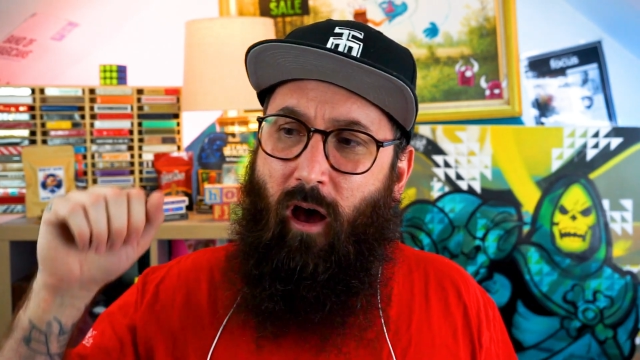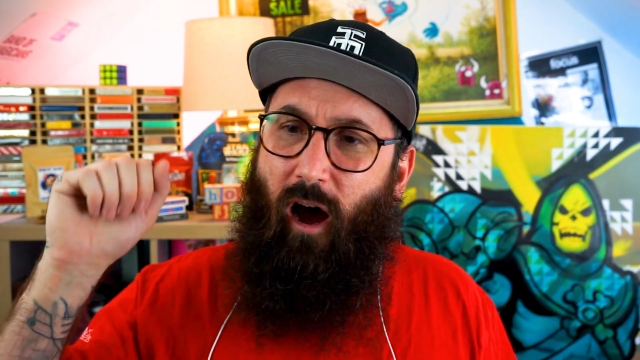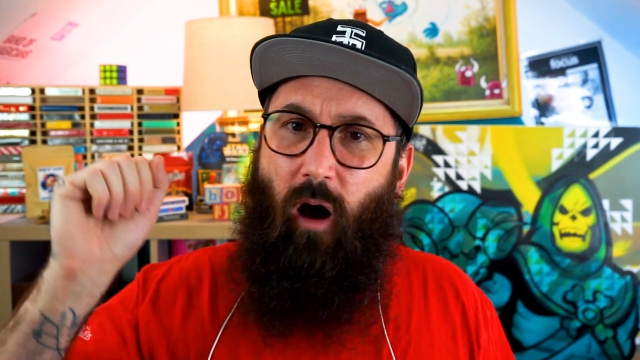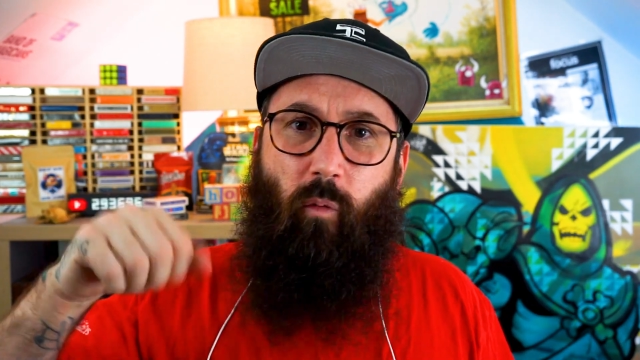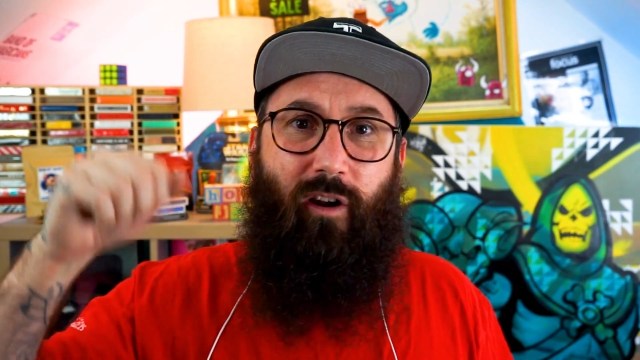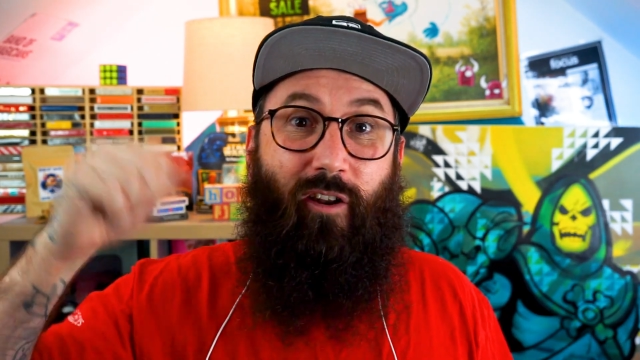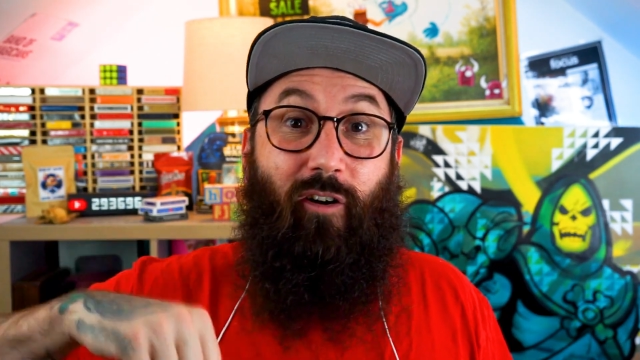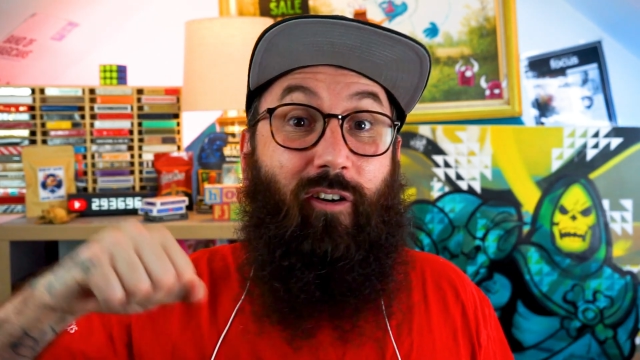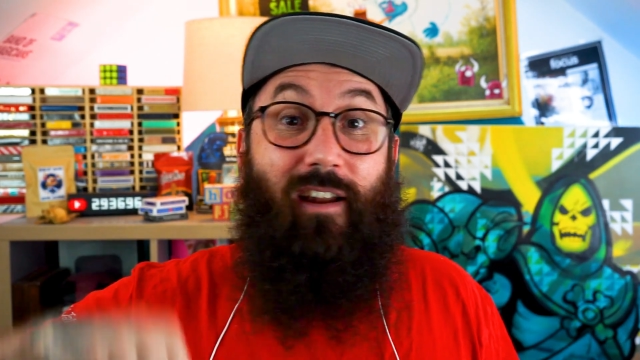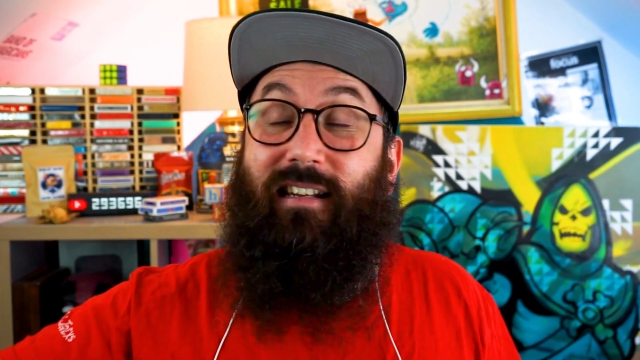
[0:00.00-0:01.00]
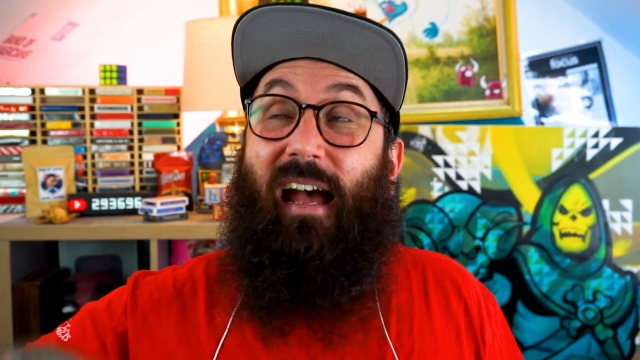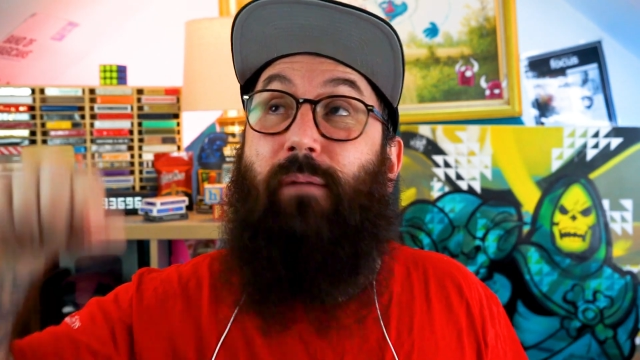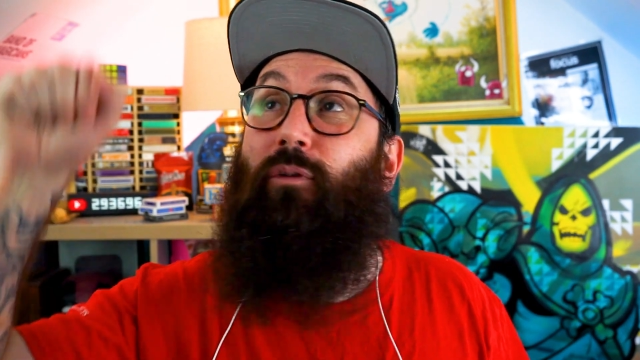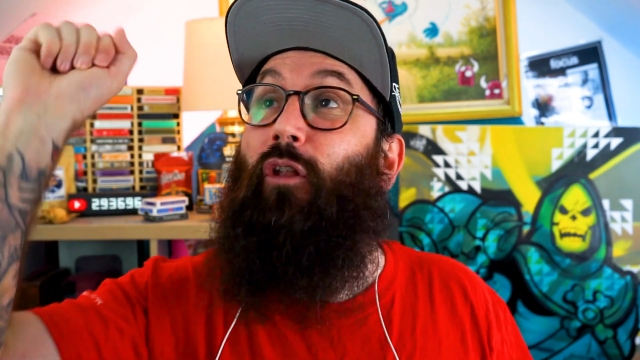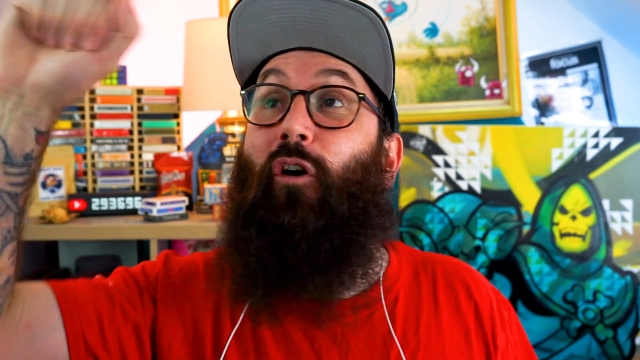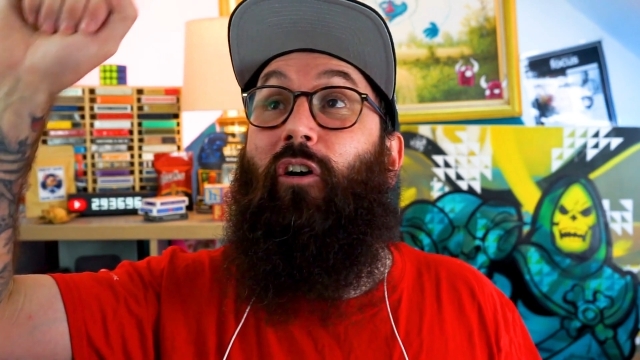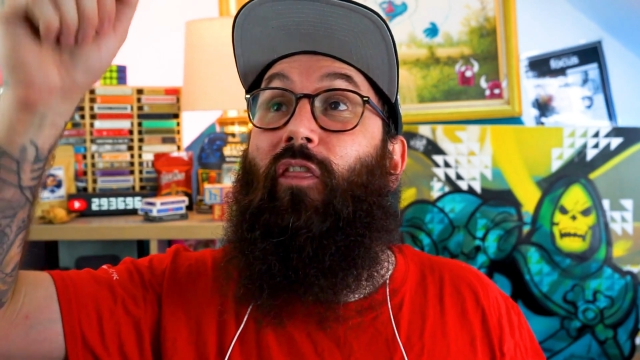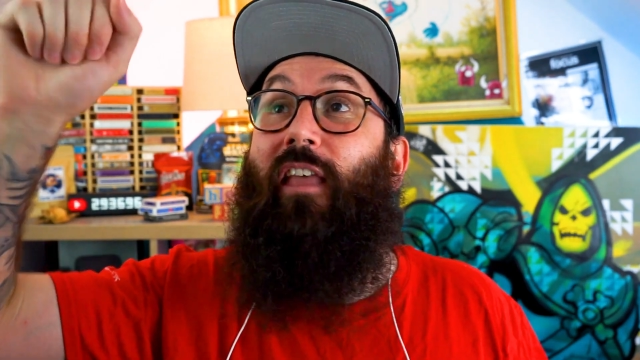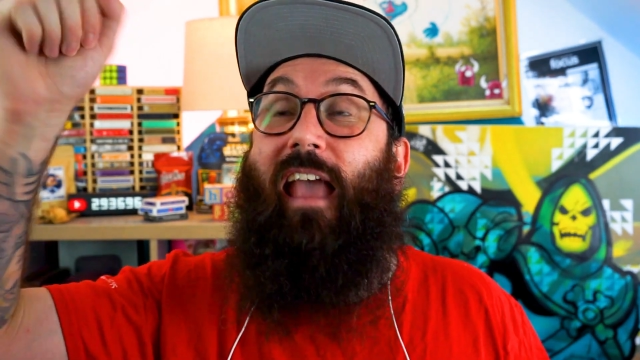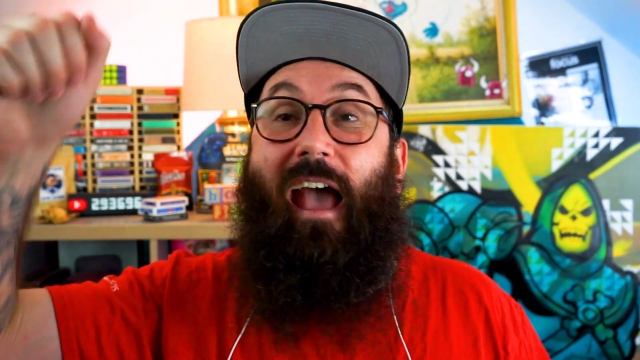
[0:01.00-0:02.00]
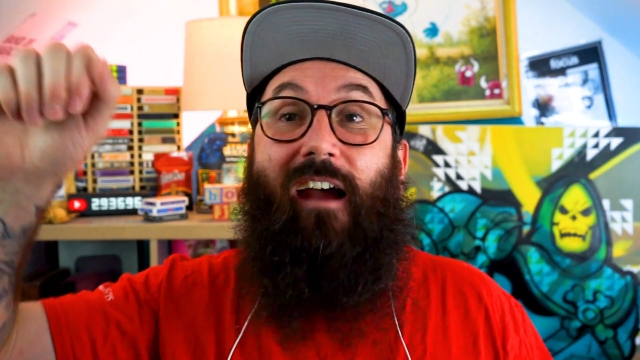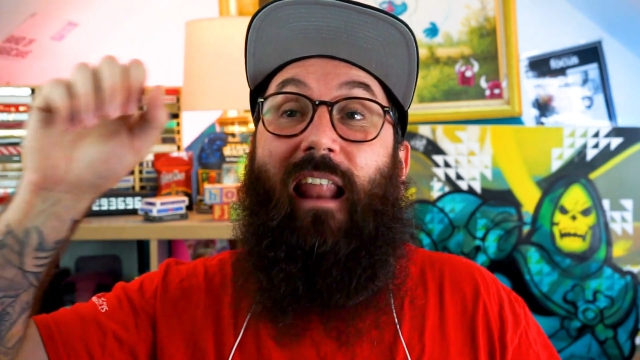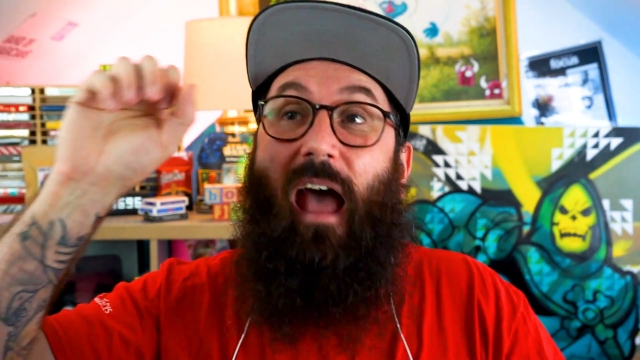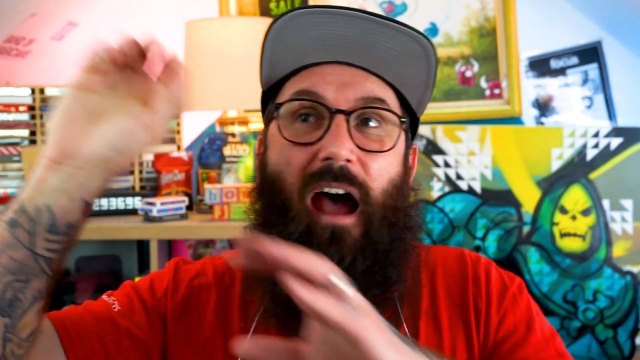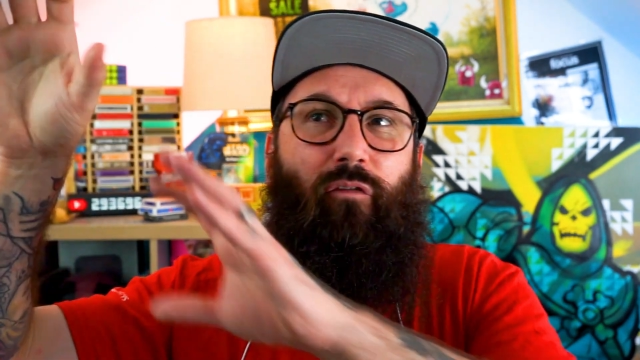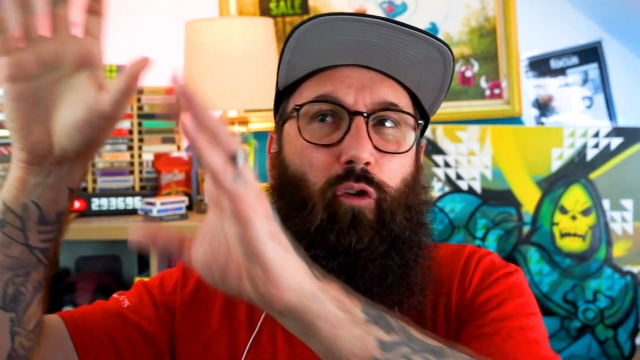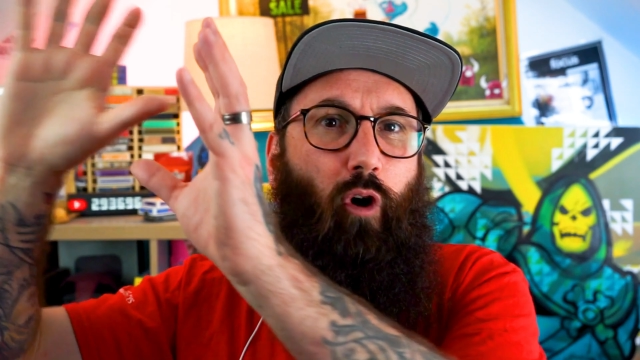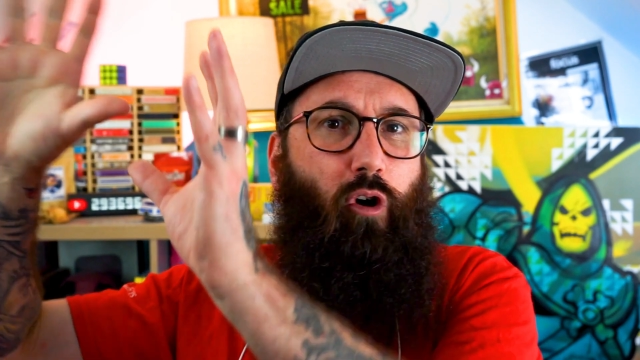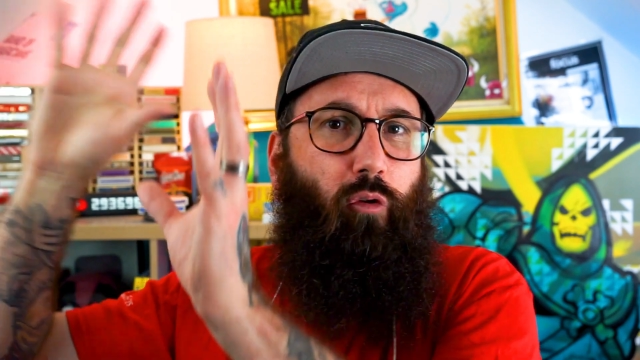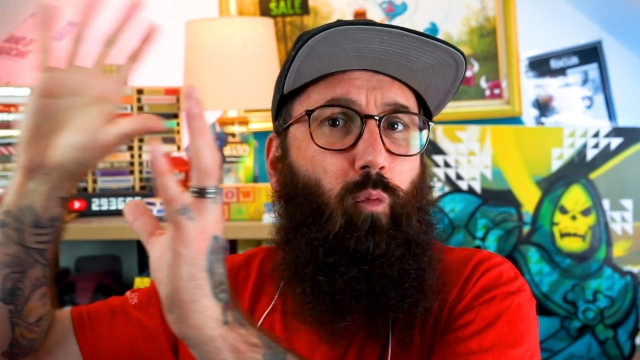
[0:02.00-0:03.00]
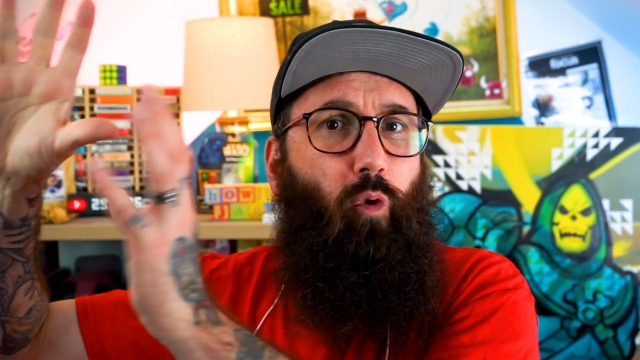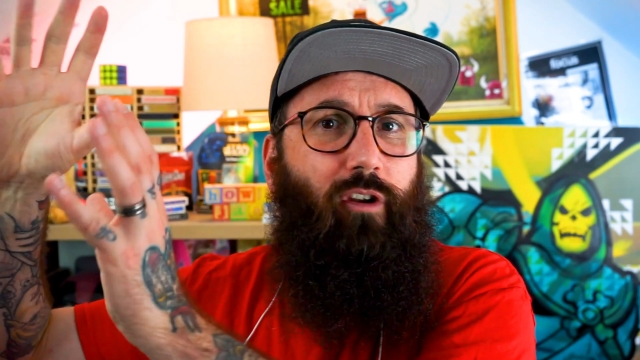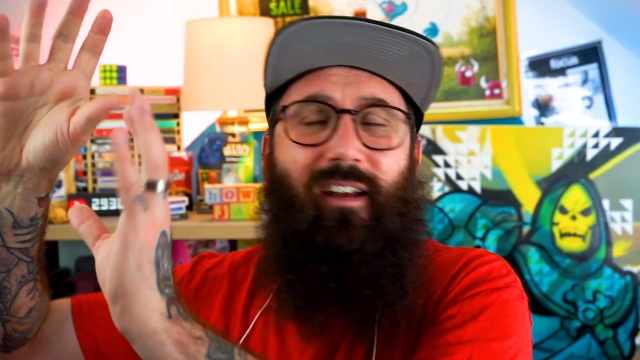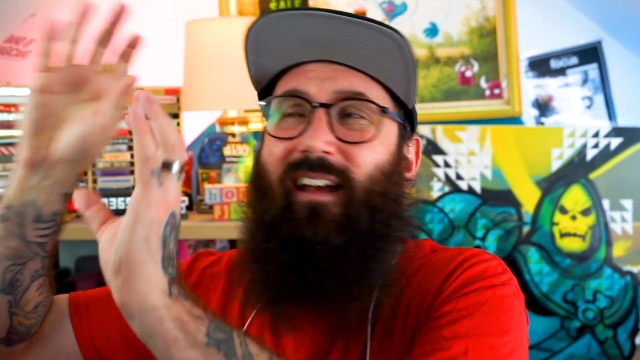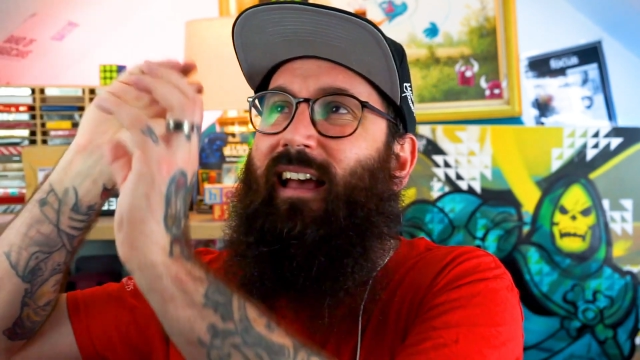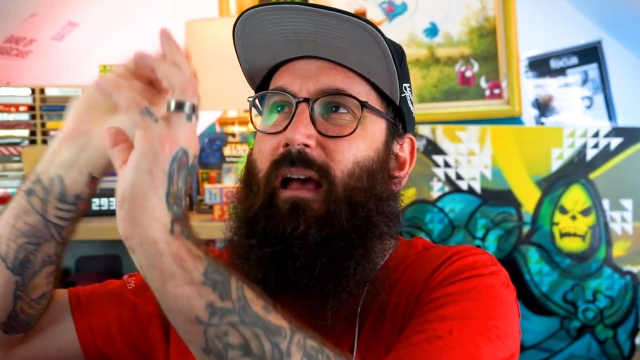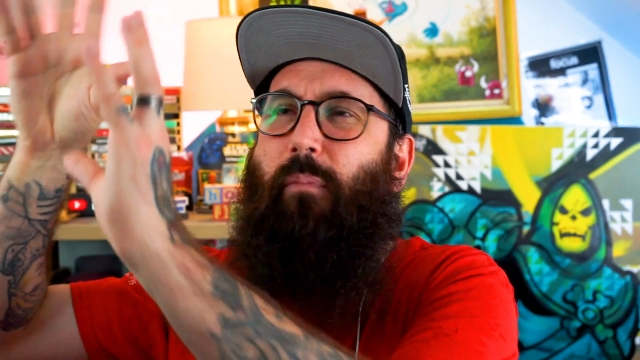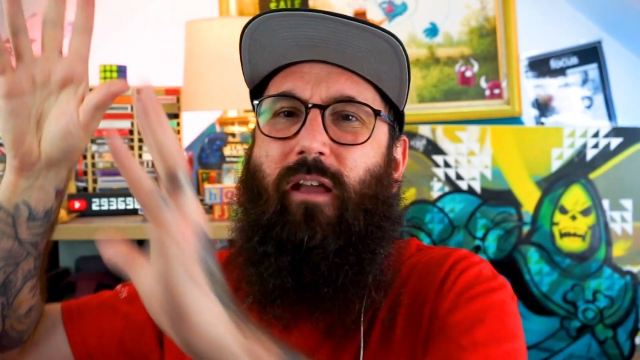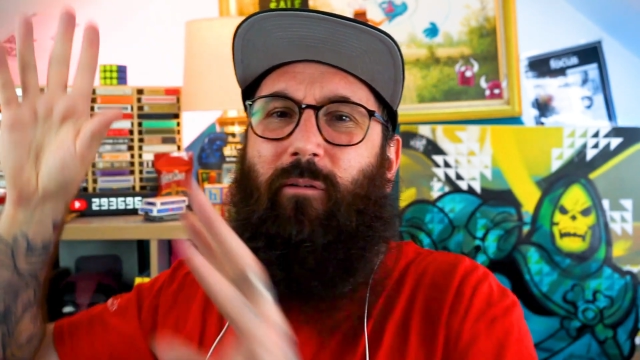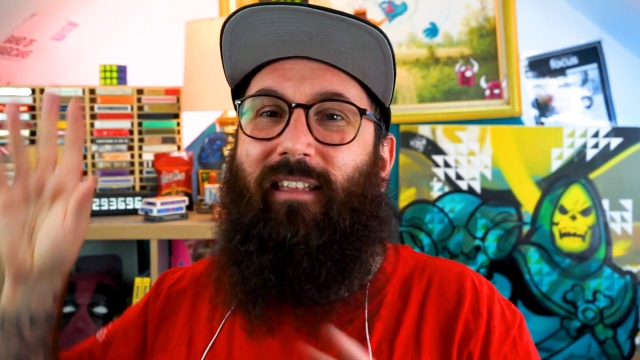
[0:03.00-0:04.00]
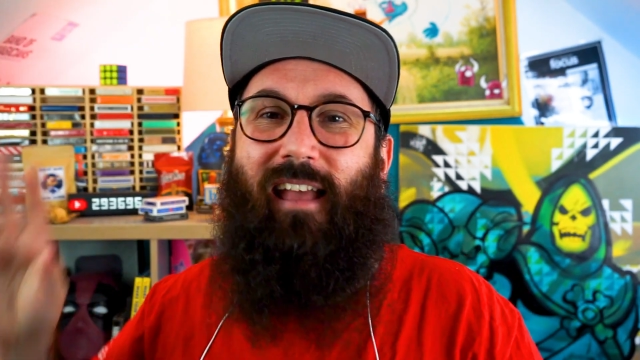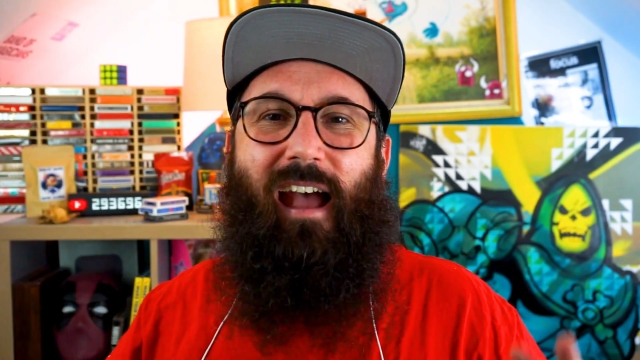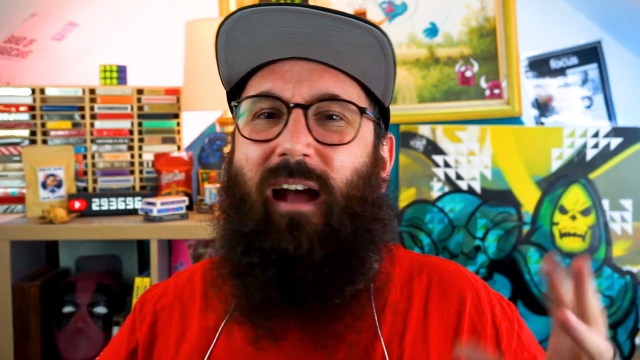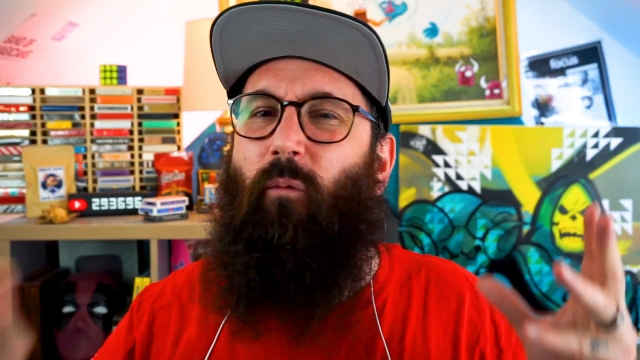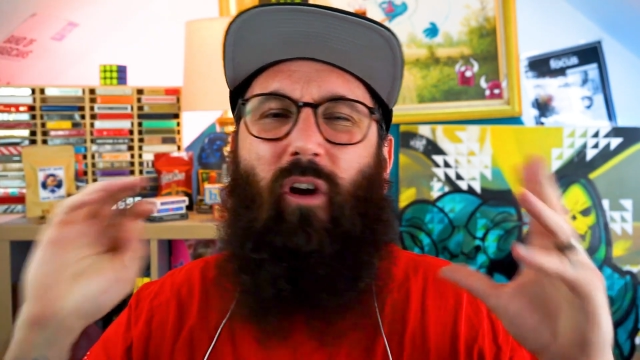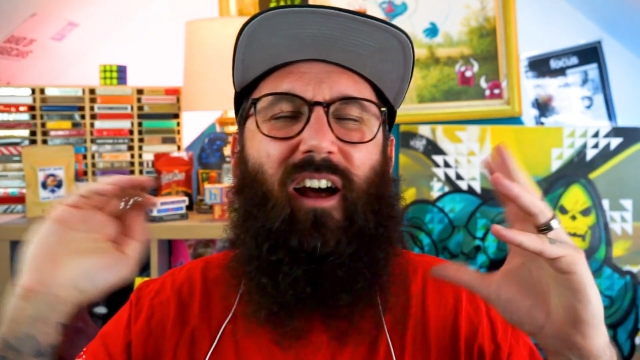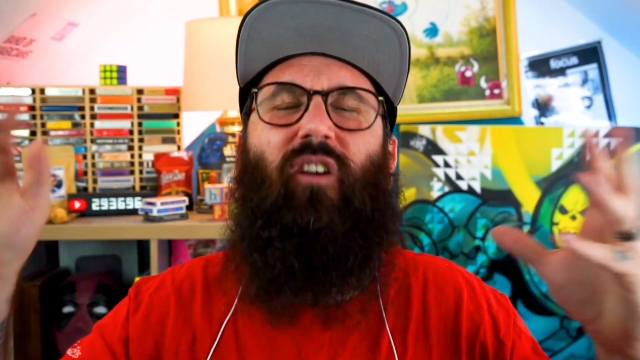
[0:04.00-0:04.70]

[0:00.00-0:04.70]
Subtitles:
I want to knock on a table and knock in the air and have the knock on wood appear in the air. What a